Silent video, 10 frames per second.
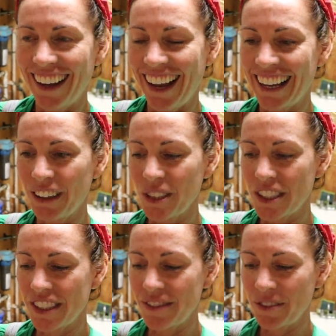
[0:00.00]
And it
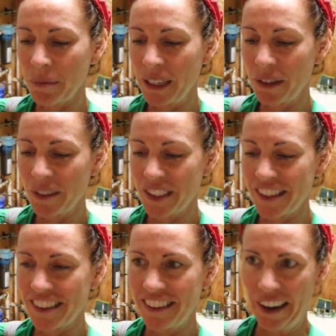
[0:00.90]
was, for me, it
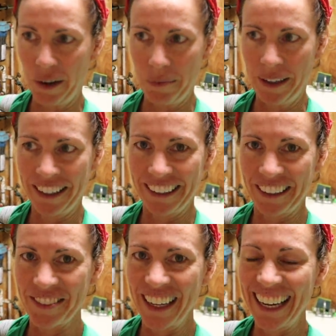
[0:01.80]
was therapy a
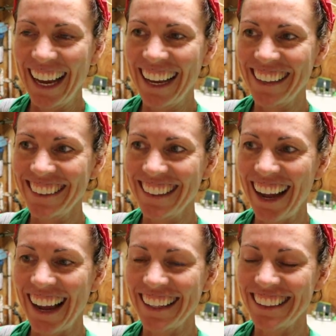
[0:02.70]
little bit, and
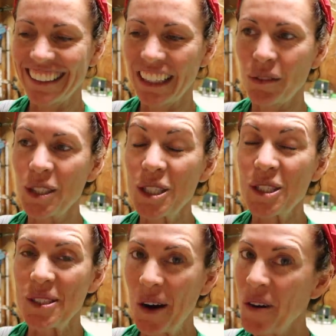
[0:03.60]
it was
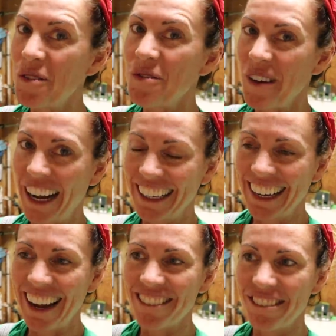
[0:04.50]
so fun
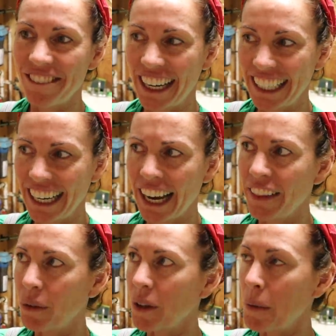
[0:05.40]
and funny,
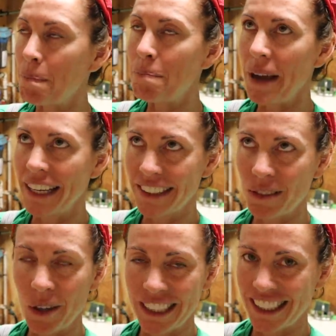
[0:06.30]
and they were the
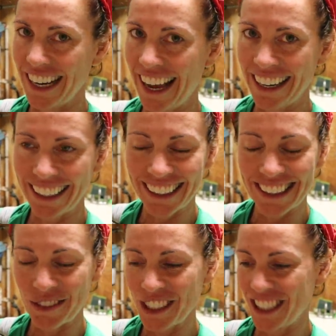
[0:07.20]
best ones to edit
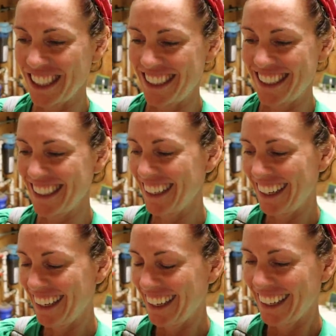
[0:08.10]
because it was just
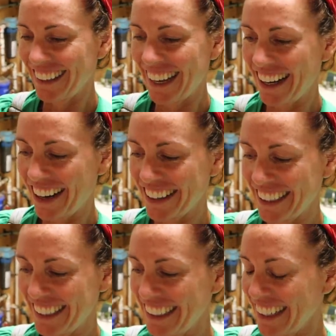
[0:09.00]

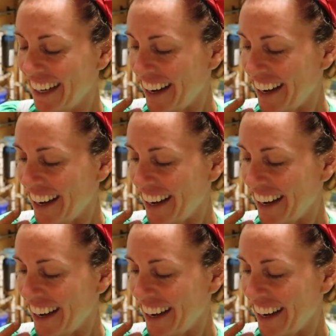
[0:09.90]
lighthearted.